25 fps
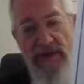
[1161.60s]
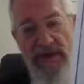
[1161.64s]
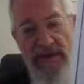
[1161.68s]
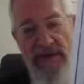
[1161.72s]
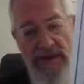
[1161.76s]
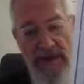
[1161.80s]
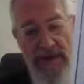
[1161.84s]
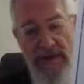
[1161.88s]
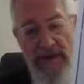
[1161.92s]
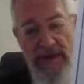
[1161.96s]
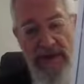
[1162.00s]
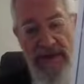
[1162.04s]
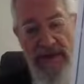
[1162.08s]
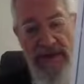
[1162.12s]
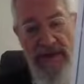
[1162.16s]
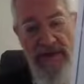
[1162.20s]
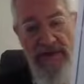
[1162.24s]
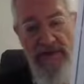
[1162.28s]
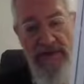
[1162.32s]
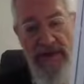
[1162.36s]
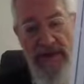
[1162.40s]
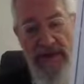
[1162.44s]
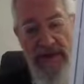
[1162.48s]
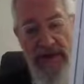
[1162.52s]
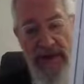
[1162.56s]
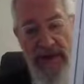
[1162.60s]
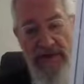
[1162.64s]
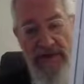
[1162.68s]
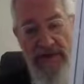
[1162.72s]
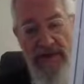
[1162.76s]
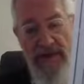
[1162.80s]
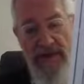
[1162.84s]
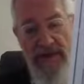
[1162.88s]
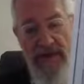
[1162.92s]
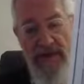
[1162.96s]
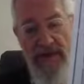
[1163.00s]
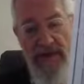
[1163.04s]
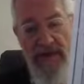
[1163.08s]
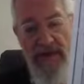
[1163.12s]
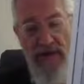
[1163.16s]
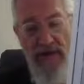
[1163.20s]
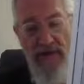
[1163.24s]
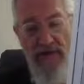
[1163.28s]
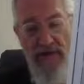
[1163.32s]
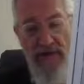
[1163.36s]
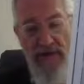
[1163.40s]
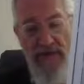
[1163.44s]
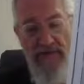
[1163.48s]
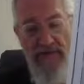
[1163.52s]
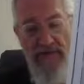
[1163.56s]
ceiling, without a
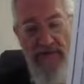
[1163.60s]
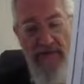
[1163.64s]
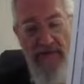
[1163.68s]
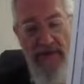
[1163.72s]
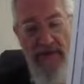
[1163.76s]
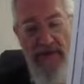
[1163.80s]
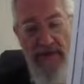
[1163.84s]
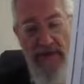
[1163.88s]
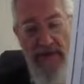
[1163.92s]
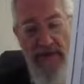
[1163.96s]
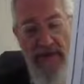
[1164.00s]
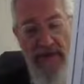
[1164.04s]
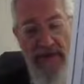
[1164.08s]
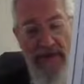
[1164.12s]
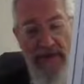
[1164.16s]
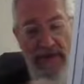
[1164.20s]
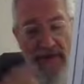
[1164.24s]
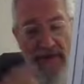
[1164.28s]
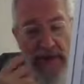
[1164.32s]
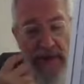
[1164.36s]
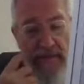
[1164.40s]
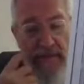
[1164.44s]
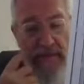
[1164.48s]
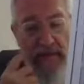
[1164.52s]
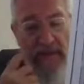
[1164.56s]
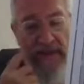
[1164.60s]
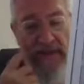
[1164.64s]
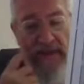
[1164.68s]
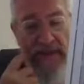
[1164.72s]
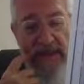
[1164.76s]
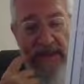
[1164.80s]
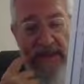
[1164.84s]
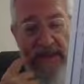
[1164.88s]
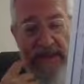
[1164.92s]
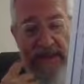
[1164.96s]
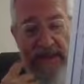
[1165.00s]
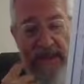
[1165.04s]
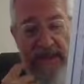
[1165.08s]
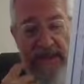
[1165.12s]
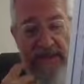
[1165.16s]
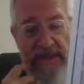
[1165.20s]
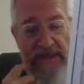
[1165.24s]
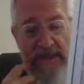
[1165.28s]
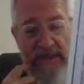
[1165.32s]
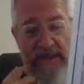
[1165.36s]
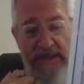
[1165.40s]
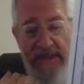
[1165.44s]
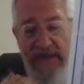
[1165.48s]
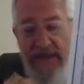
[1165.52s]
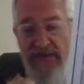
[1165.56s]
roof. So the pasuk in
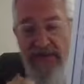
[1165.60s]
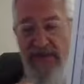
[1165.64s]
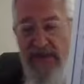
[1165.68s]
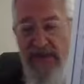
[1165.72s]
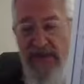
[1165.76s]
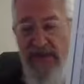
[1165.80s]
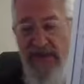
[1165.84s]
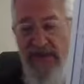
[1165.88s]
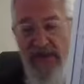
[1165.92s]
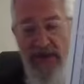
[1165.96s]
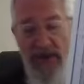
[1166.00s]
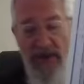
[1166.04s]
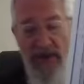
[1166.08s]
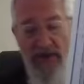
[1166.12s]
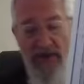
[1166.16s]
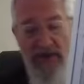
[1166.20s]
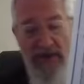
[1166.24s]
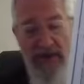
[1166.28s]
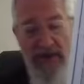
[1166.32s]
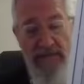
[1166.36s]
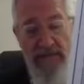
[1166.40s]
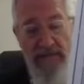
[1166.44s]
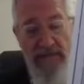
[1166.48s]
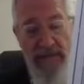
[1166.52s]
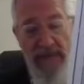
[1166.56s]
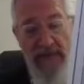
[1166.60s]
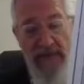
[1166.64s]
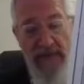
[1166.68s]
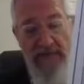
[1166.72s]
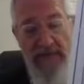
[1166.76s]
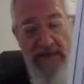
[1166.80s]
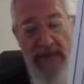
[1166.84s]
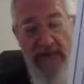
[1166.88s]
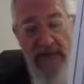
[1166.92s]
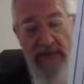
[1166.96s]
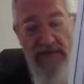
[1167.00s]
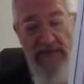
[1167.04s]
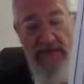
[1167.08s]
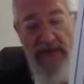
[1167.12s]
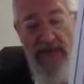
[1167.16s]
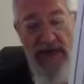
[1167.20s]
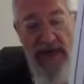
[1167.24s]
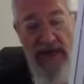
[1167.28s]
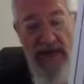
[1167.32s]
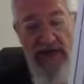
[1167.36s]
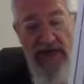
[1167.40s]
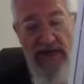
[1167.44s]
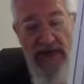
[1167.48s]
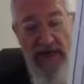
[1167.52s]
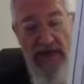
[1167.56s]
Yecheskel says, "Vaytzioni,
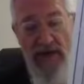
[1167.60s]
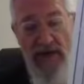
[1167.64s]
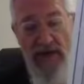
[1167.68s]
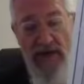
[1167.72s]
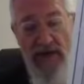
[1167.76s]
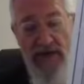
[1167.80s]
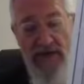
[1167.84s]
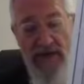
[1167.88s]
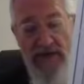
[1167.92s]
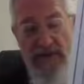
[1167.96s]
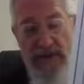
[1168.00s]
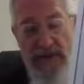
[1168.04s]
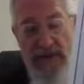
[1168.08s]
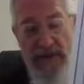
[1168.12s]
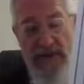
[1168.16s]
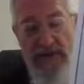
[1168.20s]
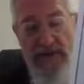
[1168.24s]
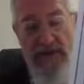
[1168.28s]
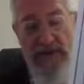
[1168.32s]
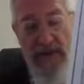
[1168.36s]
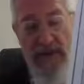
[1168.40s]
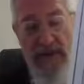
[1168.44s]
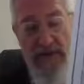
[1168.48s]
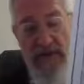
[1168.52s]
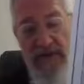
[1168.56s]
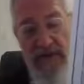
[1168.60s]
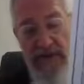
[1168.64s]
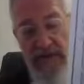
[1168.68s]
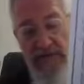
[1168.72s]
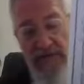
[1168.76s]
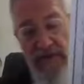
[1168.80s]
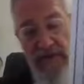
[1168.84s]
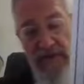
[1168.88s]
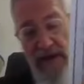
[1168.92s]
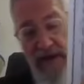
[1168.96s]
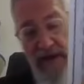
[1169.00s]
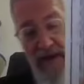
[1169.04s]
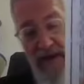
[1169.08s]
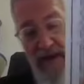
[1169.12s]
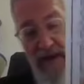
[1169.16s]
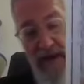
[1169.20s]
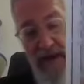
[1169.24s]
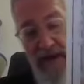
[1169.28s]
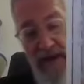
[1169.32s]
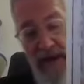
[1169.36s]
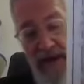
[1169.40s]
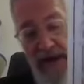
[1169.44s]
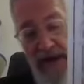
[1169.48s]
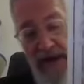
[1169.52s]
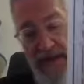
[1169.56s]
vayotzieni alechotzer achitzona."
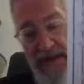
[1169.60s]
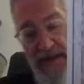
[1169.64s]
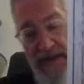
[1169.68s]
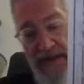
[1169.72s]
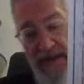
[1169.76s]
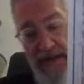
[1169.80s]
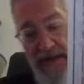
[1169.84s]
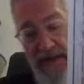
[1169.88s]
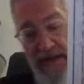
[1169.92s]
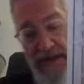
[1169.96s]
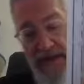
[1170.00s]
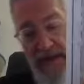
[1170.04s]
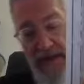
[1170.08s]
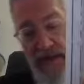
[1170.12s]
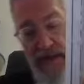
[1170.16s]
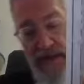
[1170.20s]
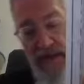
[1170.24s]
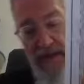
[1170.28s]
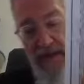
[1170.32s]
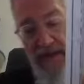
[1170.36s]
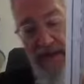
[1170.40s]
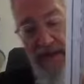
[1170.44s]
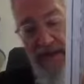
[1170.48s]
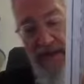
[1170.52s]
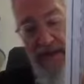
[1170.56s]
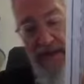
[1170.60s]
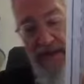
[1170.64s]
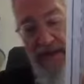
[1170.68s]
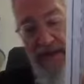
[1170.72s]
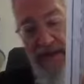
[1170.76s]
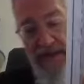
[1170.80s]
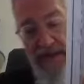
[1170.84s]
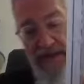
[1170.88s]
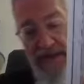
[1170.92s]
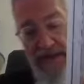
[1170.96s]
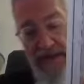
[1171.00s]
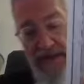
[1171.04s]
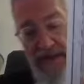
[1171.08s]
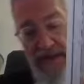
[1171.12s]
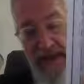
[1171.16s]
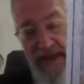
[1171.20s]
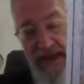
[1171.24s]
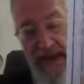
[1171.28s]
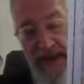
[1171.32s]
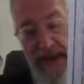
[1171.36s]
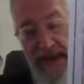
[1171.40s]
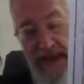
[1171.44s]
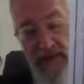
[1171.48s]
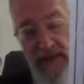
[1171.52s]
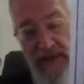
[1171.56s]
God took
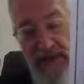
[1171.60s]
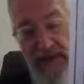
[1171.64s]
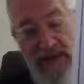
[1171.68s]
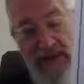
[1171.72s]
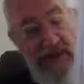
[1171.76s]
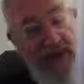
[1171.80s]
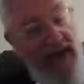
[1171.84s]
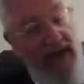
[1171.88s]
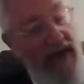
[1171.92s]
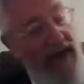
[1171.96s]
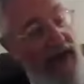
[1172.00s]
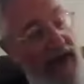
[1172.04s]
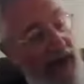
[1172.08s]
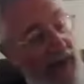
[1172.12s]
Yecheskel out to the